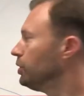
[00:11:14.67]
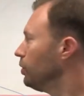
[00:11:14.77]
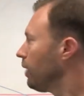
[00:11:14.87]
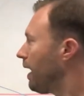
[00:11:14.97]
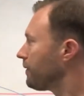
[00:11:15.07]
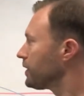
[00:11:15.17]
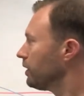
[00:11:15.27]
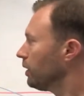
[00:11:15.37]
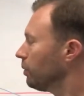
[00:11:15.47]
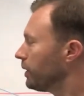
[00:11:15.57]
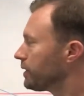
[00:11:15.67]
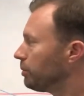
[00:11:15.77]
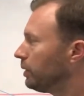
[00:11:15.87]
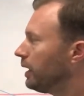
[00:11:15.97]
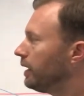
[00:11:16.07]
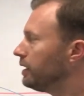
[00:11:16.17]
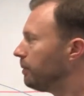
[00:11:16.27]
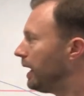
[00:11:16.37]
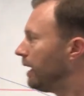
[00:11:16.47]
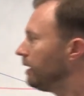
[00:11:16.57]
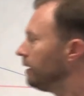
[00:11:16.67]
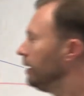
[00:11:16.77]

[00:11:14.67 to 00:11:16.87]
graphs here with supply and demand.